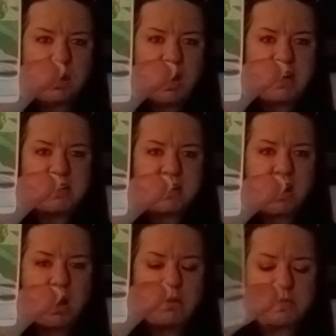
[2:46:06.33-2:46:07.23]
Ace of
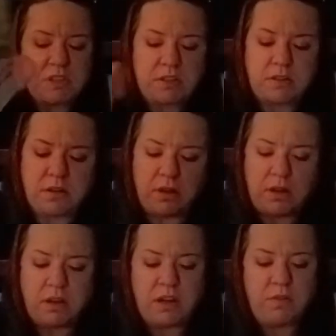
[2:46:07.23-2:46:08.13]
Cups
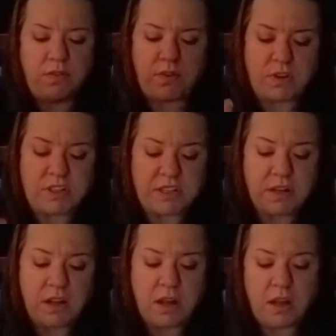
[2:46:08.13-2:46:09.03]
in reverse.